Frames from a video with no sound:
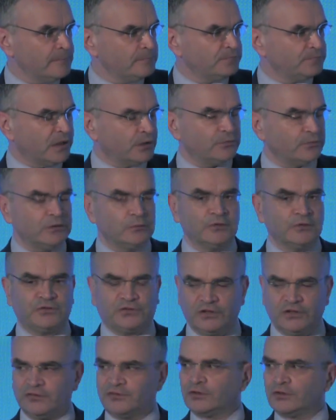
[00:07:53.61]
That we will
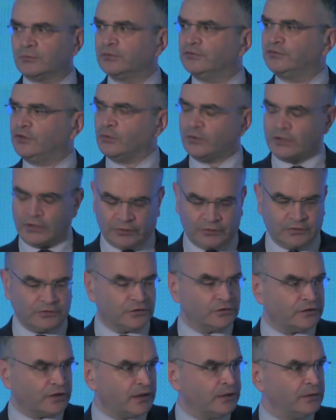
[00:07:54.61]
see some of you here
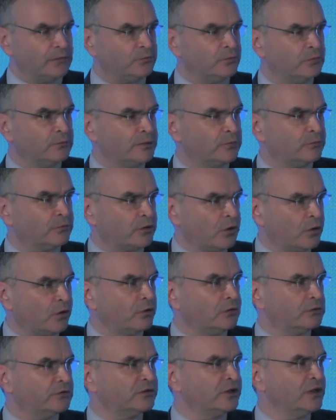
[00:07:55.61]
today will be
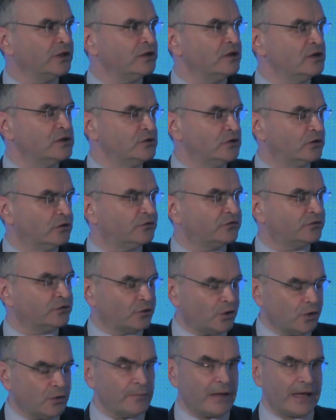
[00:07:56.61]
recalled in years to
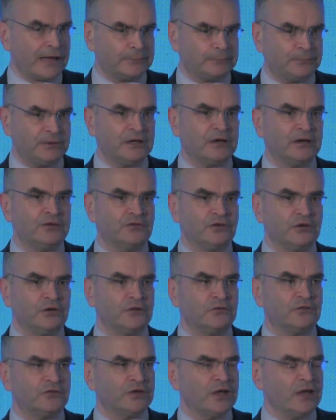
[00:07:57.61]
come at Big
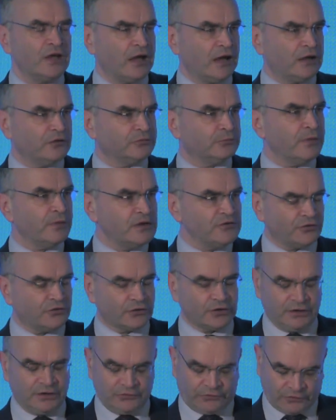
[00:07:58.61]
Ideas as
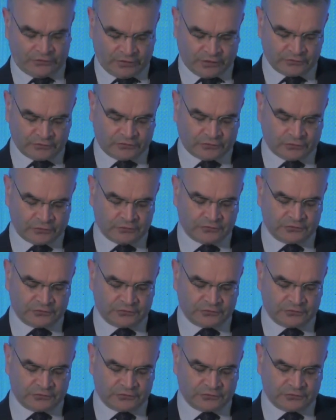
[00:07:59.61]
major international